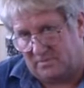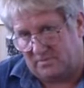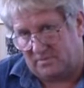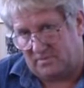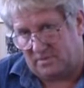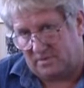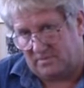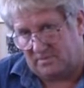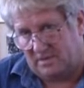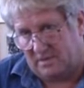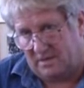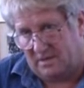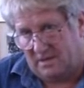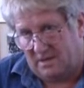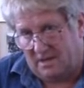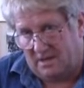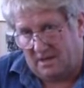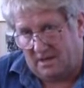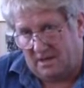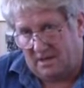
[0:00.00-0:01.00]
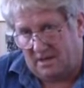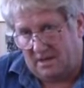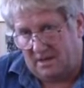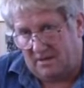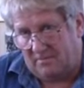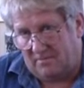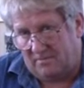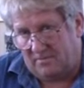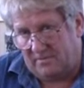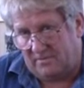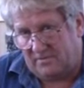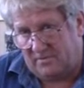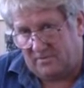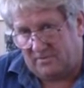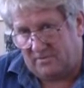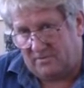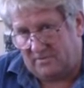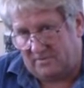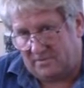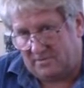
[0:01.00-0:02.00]
as possible,
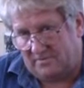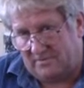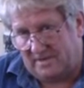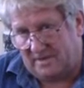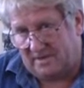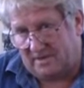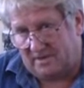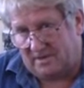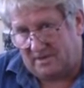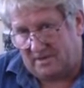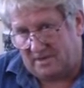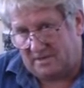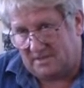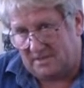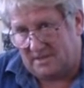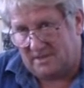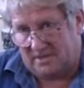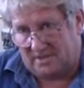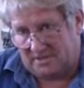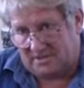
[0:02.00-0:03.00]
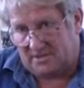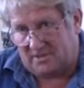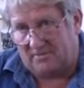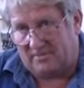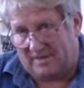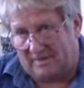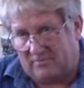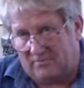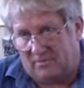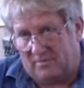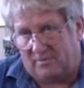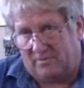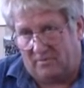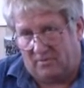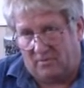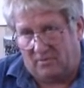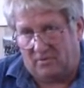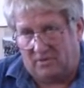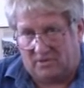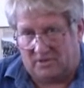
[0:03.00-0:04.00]
with not too many undercuts, so that rubber
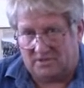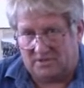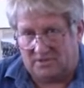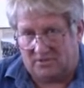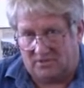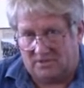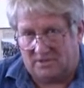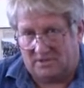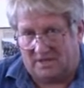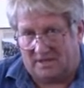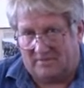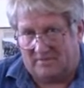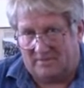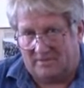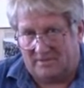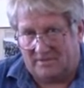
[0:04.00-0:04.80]
mold lasts a long time.